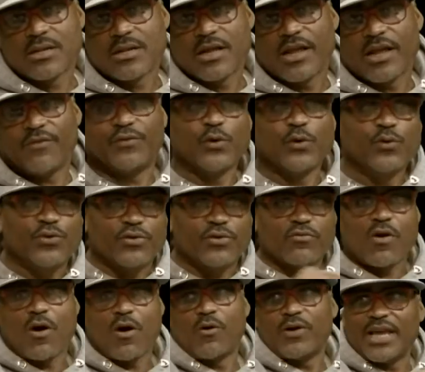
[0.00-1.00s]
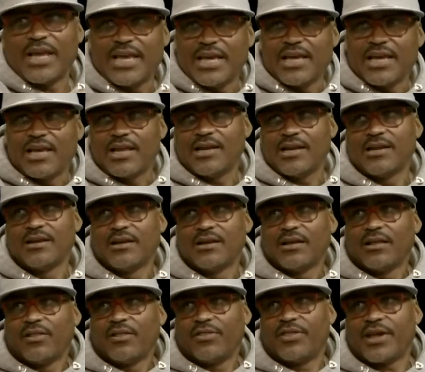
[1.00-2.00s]
If you throw in
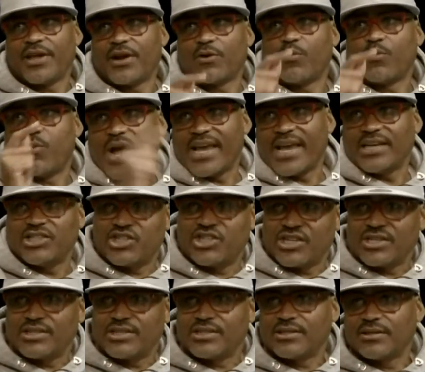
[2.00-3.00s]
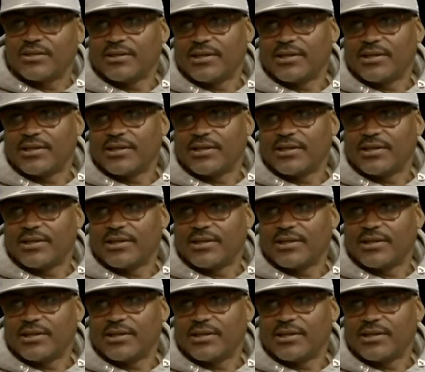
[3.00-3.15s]
their wages,